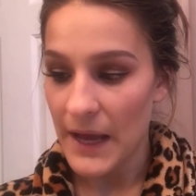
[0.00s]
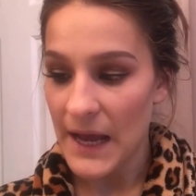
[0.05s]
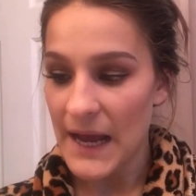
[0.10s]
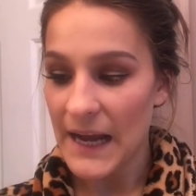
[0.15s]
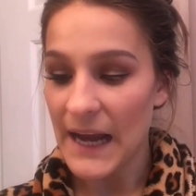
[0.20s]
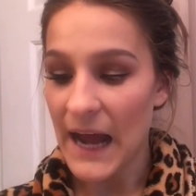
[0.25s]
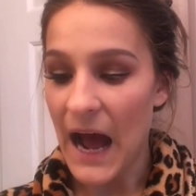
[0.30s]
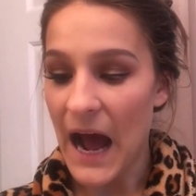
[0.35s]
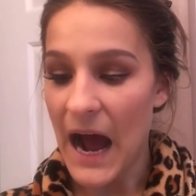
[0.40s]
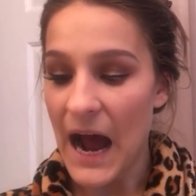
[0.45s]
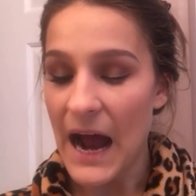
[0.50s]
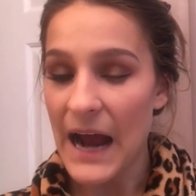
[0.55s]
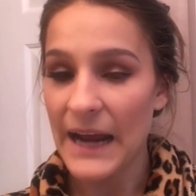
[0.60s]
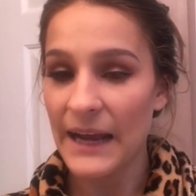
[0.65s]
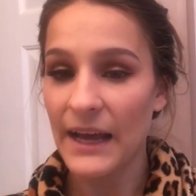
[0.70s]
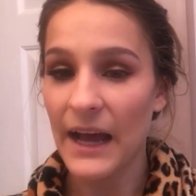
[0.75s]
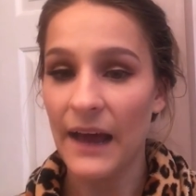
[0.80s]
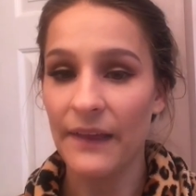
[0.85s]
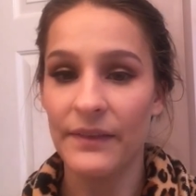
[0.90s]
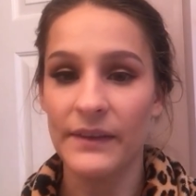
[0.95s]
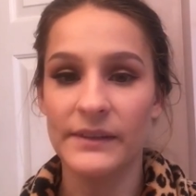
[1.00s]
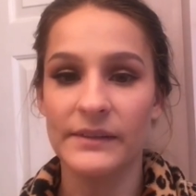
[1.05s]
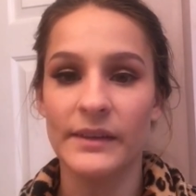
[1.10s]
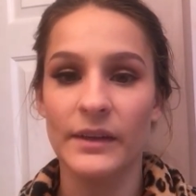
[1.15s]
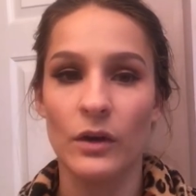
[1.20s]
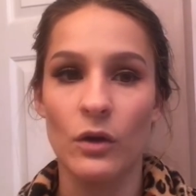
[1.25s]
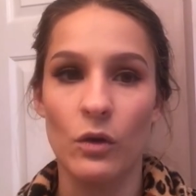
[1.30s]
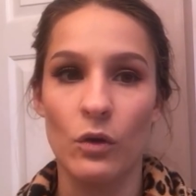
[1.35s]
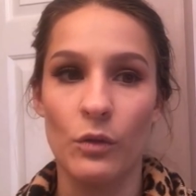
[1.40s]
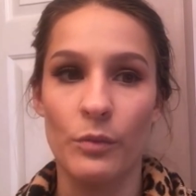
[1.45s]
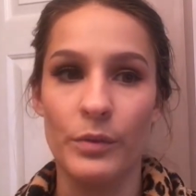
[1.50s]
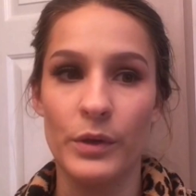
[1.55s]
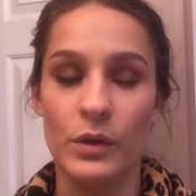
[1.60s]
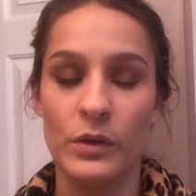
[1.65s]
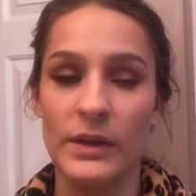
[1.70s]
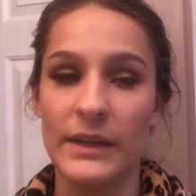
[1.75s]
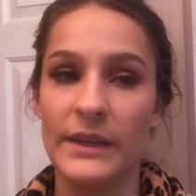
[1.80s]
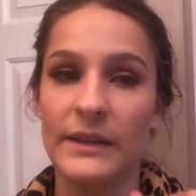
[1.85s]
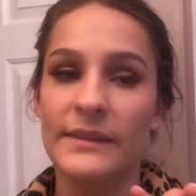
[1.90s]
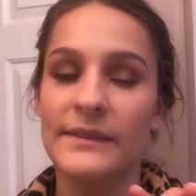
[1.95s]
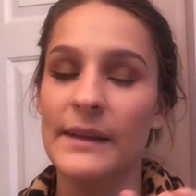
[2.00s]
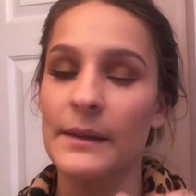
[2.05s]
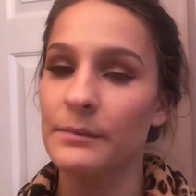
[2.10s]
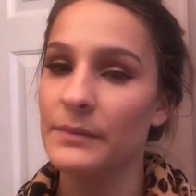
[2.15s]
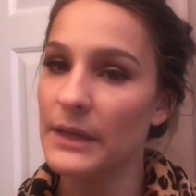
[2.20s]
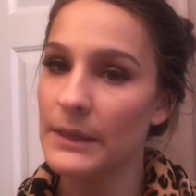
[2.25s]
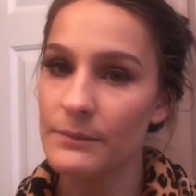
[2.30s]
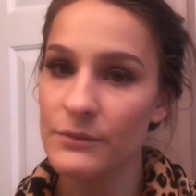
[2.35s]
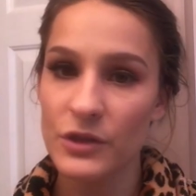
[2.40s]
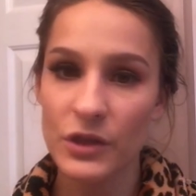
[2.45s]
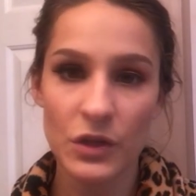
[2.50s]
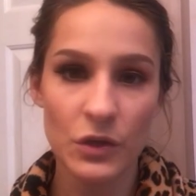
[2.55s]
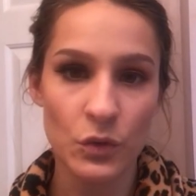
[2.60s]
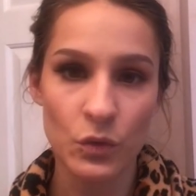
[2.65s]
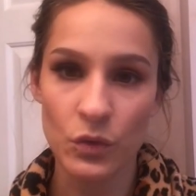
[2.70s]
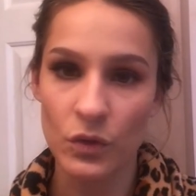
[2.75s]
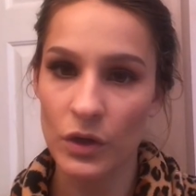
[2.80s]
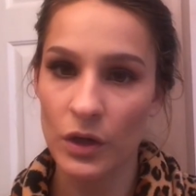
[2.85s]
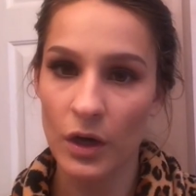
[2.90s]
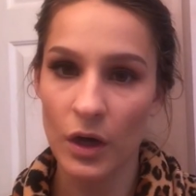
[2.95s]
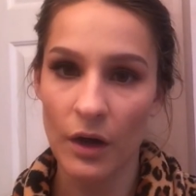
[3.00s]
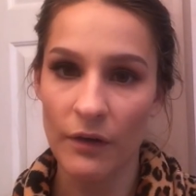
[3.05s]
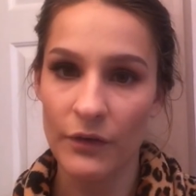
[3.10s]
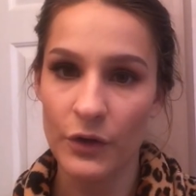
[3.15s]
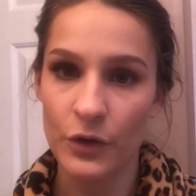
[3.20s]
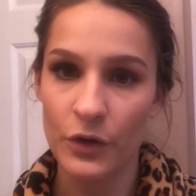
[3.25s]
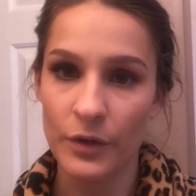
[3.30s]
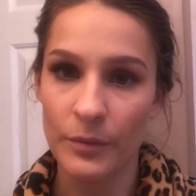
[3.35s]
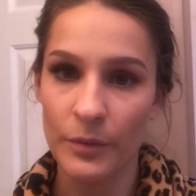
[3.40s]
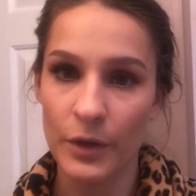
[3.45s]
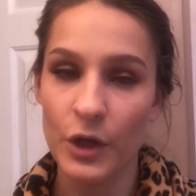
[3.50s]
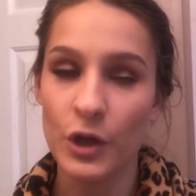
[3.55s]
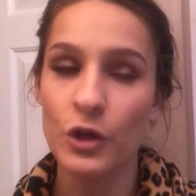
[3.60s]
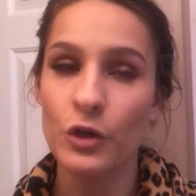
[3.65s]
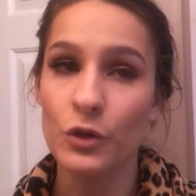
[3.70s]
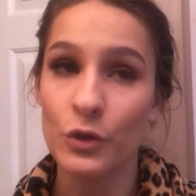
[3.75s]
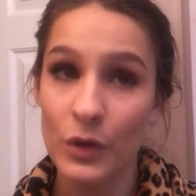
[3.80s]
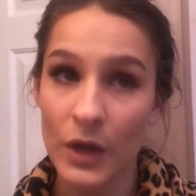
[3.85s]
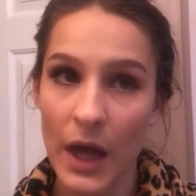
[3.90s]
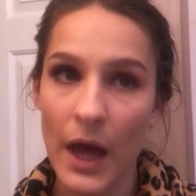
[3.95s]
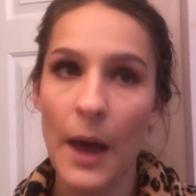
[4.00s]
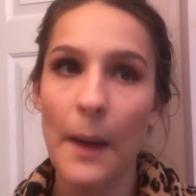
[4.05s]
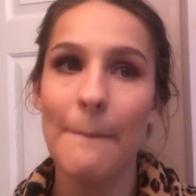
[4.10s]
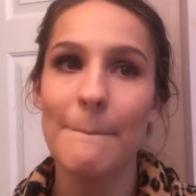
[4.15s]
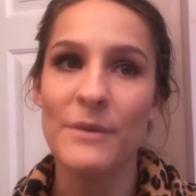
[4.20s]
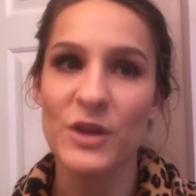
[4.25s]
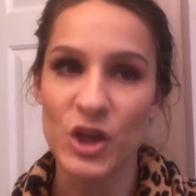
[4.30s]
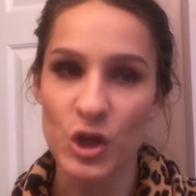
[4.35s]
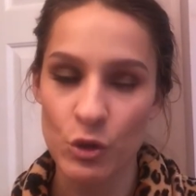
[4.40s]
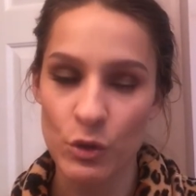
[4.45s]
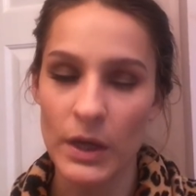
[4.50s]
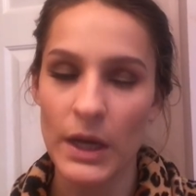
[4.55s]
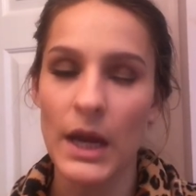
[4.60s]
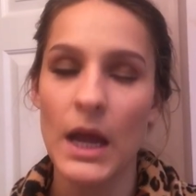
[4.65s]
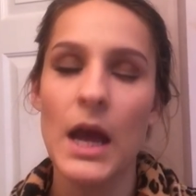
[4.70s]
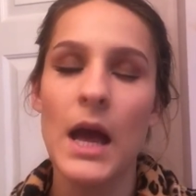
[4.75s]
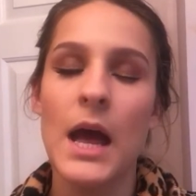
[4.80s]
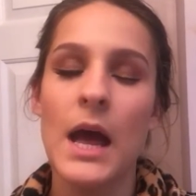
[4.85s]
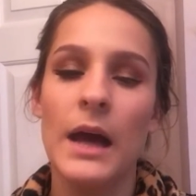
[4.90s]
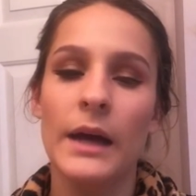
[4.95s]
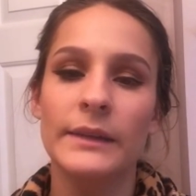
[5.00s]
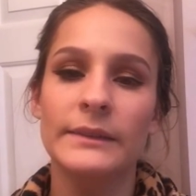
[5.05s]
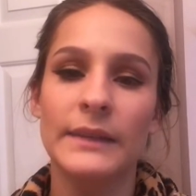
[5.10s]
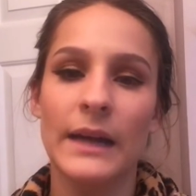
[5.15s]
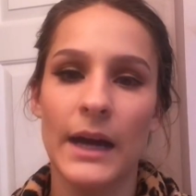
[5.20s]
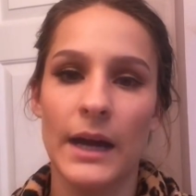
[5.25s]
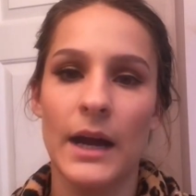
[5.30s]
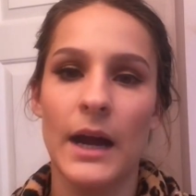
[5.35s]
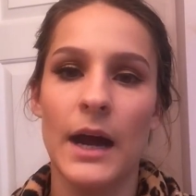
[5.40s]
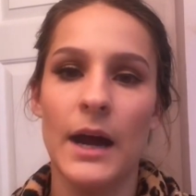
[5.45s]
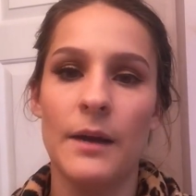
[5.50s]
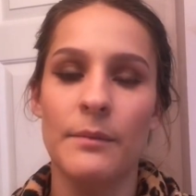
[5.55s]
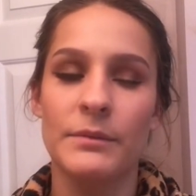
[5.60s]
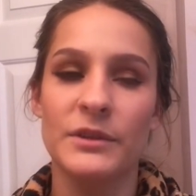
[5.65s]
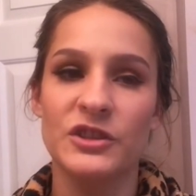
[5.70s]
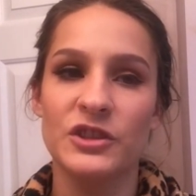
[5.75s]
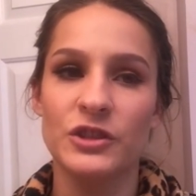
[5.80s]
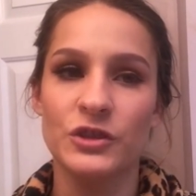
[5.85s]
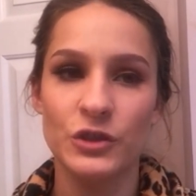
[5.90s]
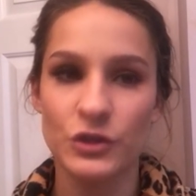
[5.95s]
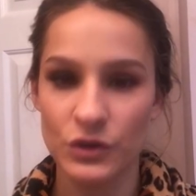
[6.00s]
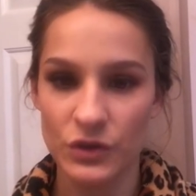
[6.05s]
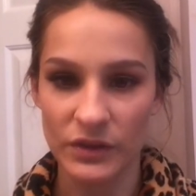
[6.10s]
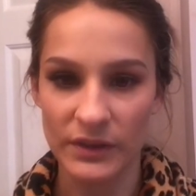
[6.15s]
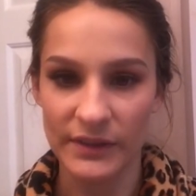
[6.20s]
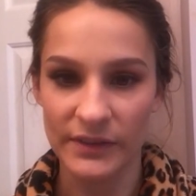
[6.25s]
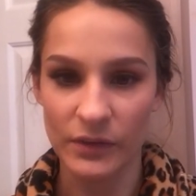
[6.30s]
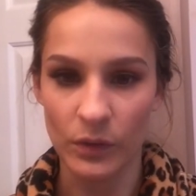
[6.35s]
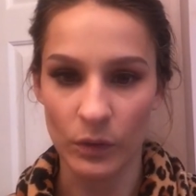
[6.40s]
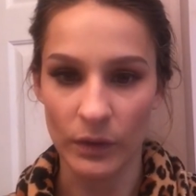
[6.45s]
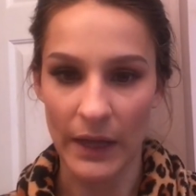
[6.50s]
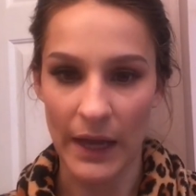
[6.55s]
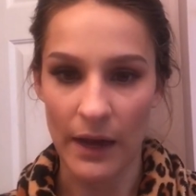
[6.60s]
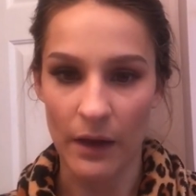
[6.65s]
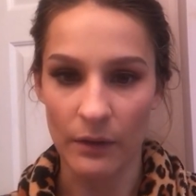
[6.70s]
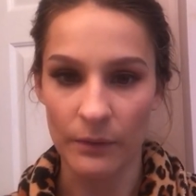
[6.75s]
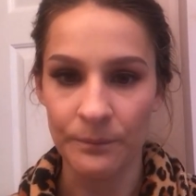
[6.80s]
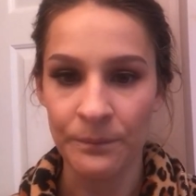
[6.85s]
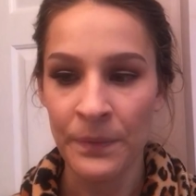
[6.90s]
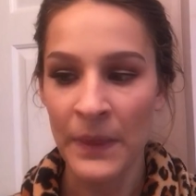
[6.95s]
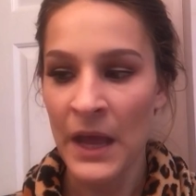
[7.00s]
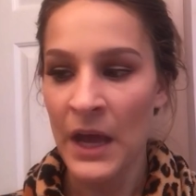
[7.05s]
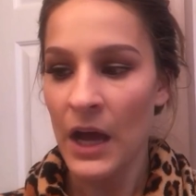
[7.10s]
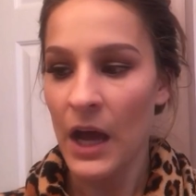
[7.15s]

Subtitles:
And I got this at Cult Beauty. Sometimes you can order it off hudabeauty.com, but she's usually sold out.